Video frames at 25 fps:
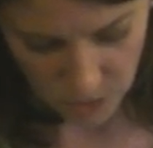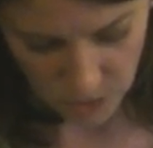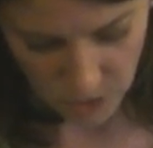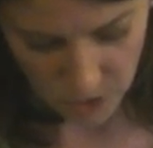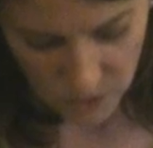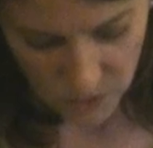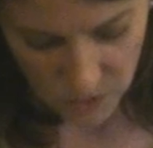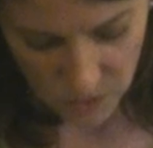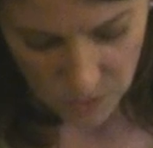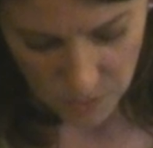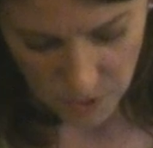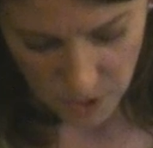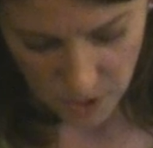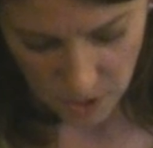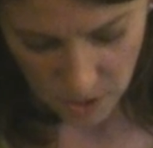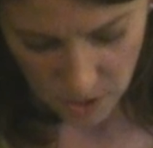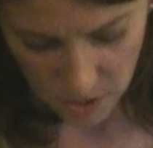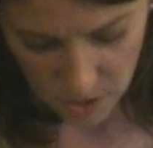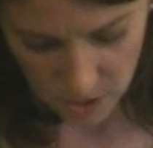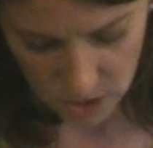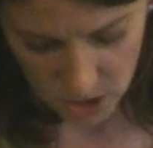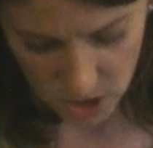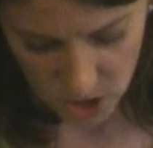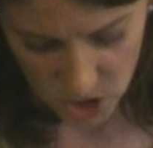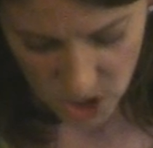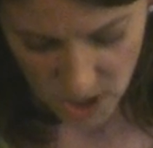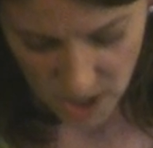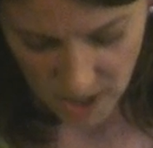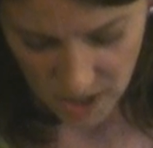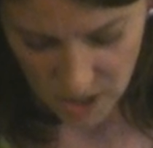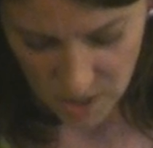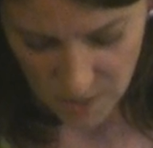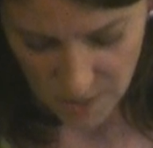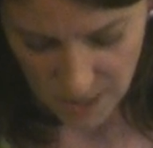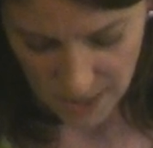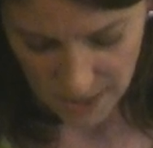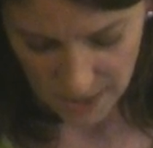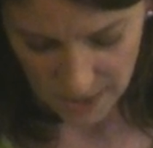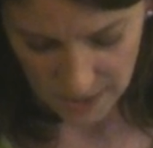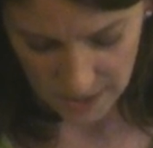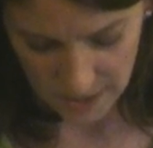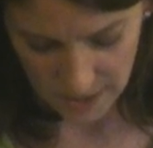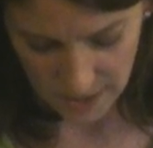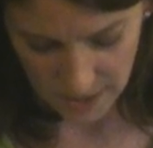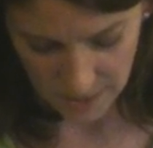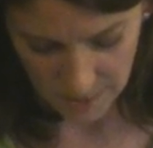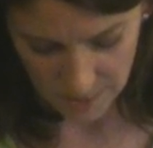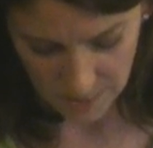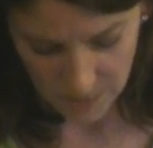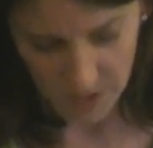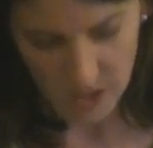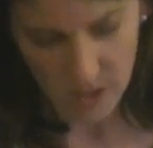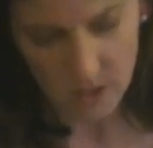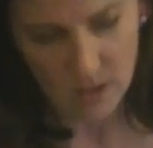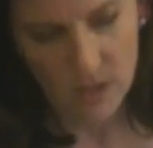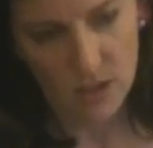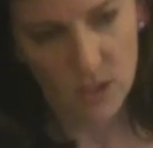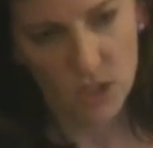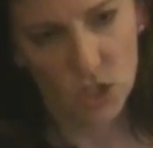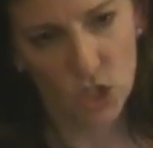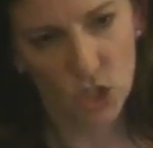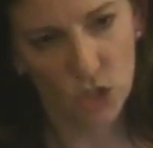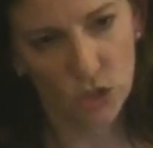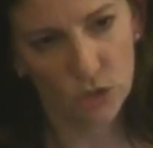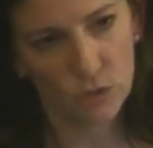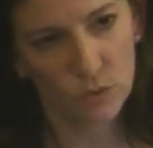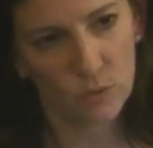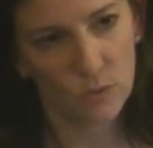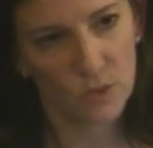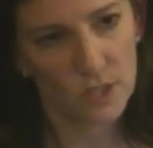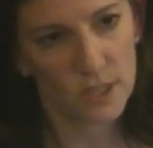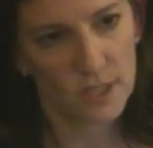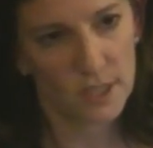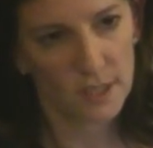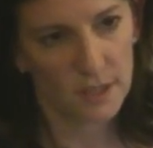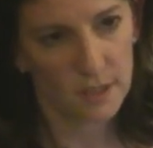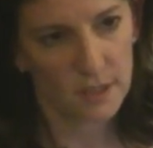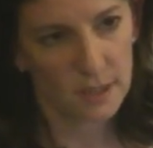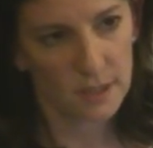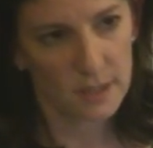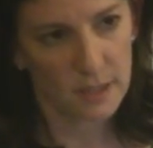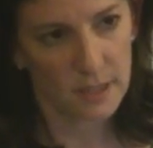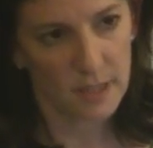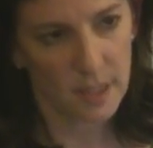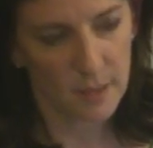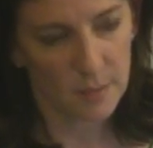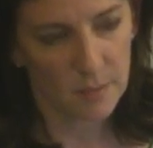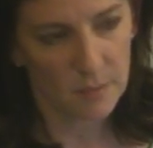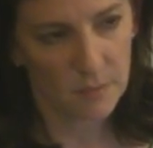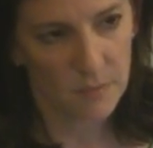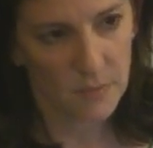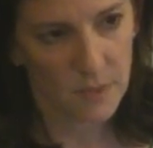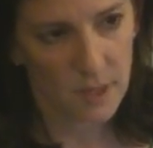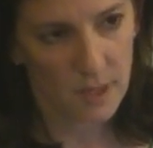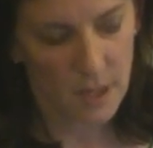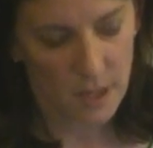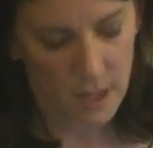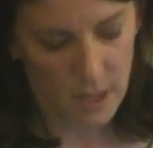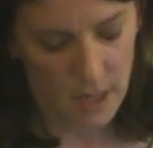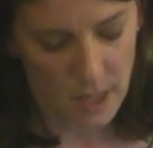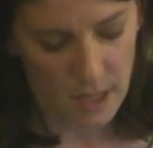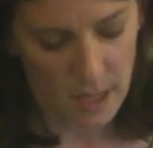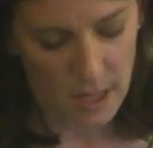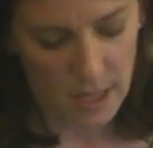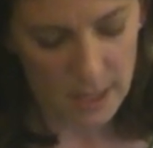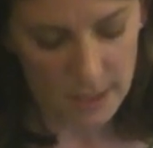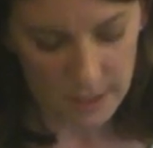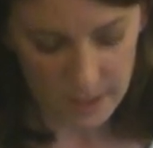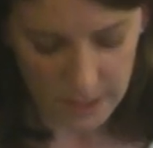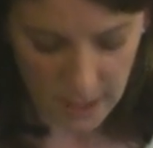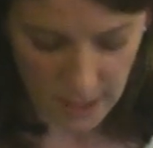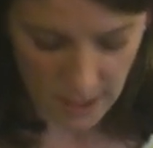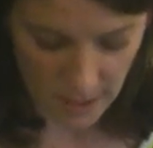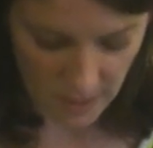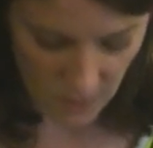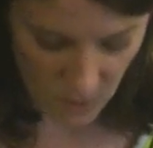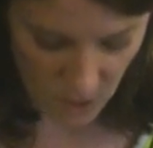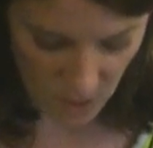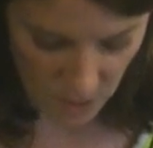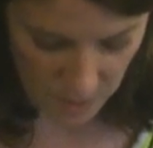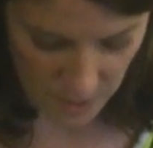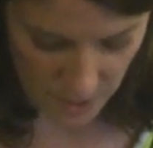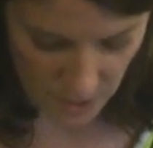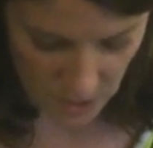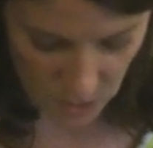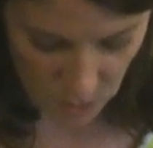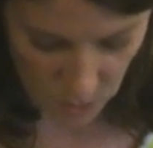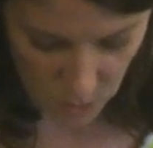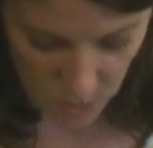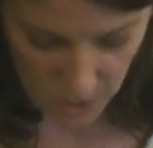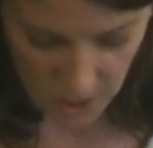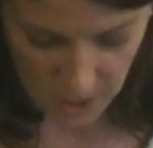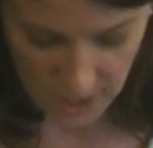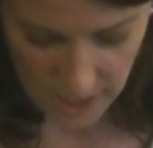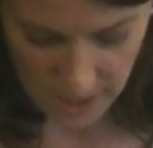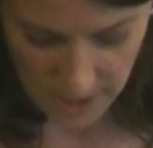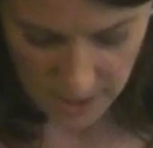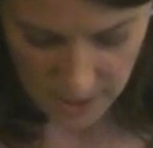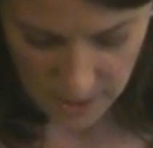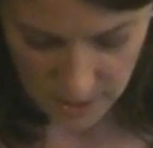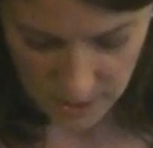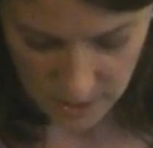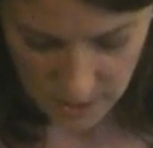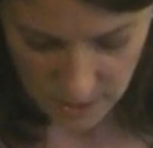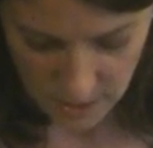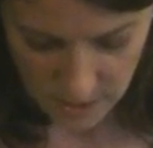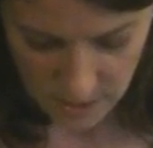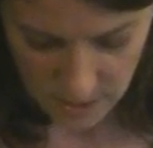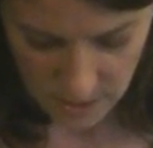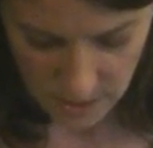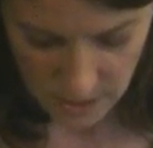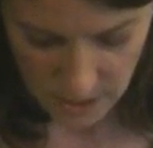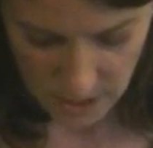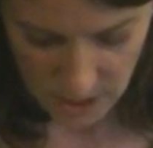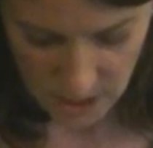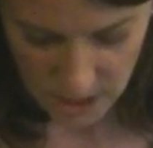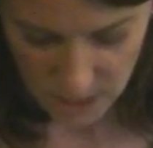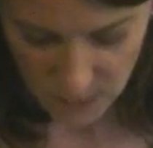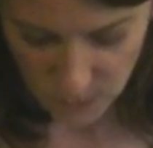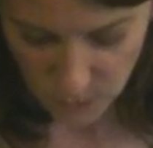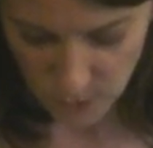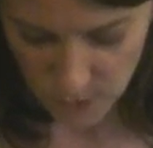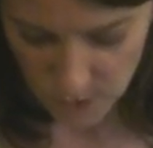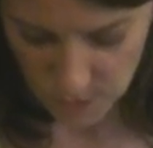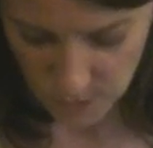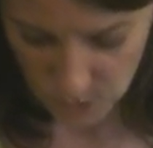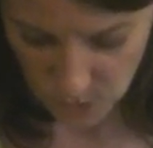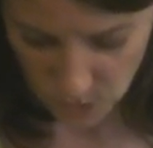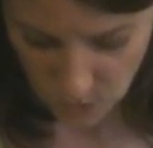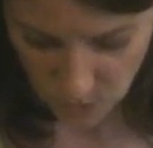the rearview mirror to check the back seat. The children were still asleep. Has Dave gone back to work yet? His voice